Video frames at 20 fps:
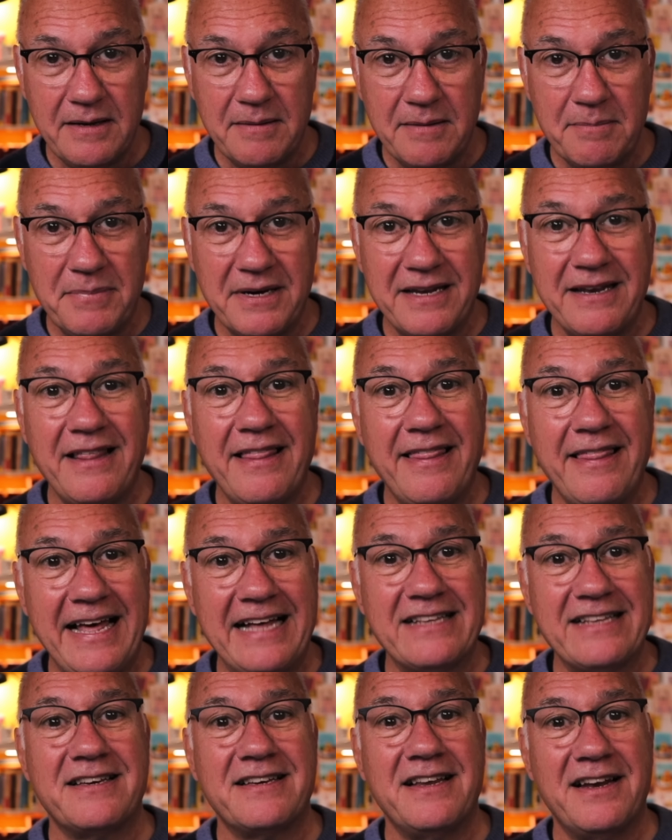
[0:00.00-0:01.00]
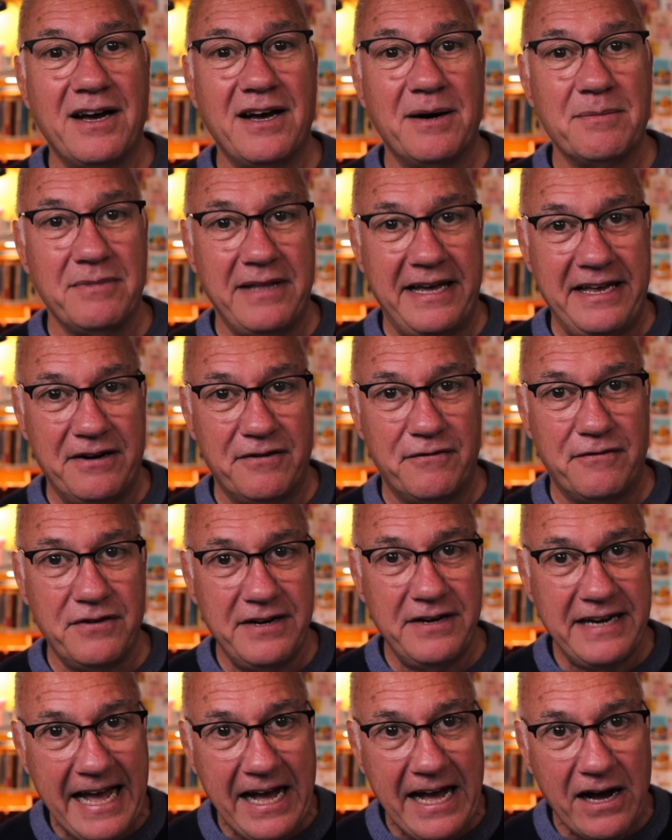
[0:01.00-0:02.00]
but that's going to come later. For
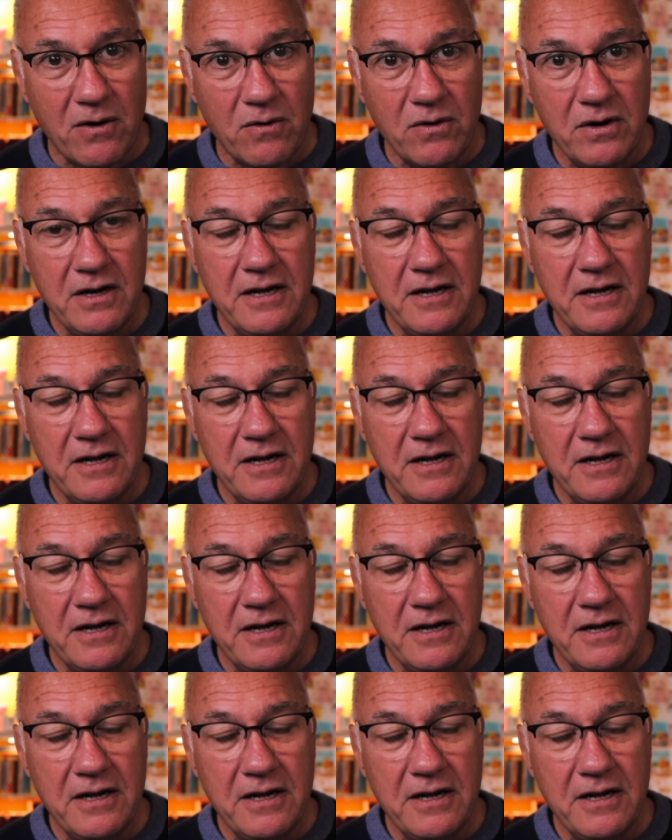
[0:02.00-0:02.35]
now,